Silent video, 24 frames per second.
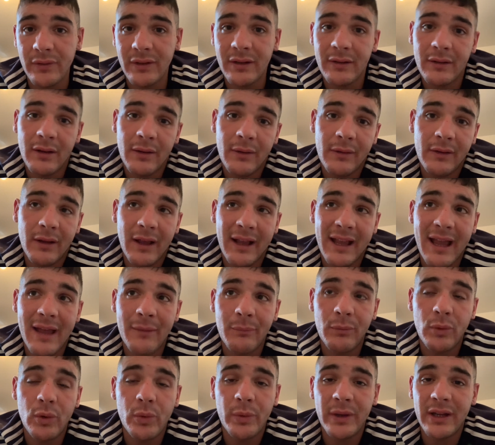And
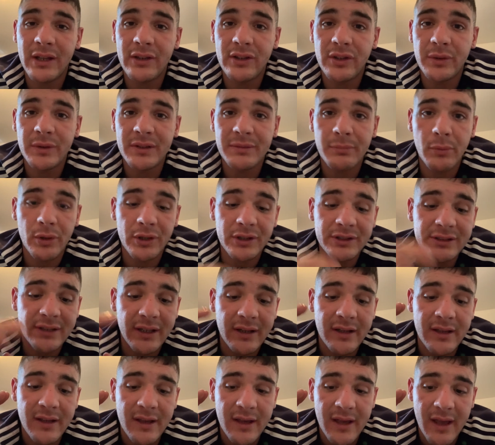again, all we can do is
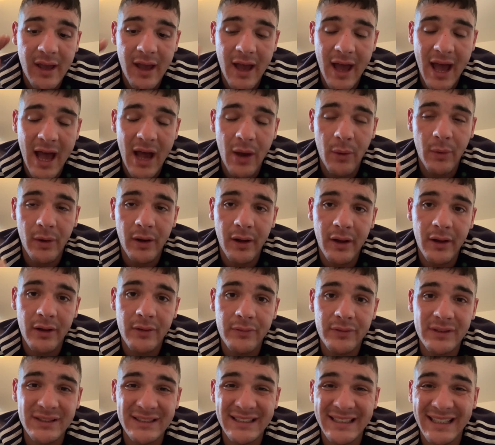monitor our
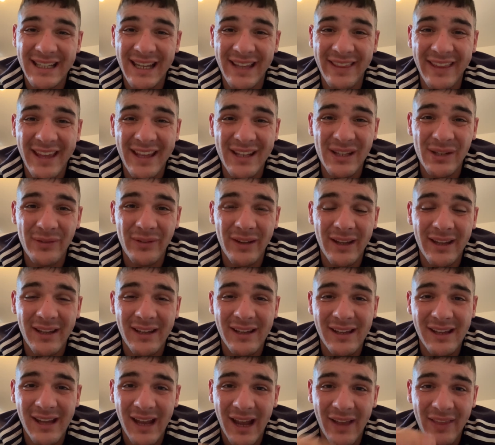physique at the end of
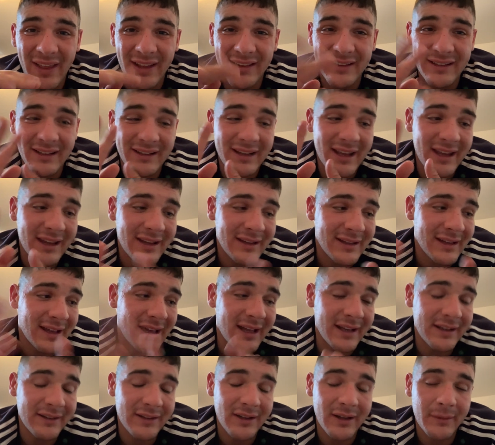the day,
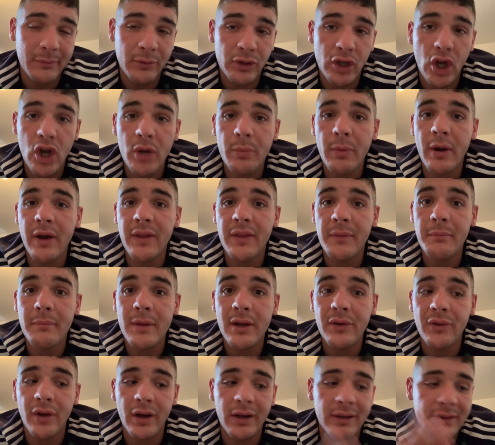and go by the
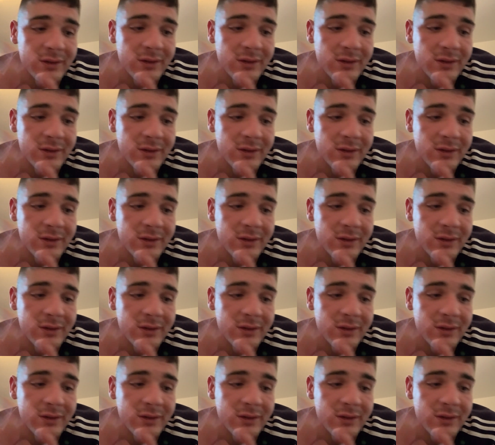mirror.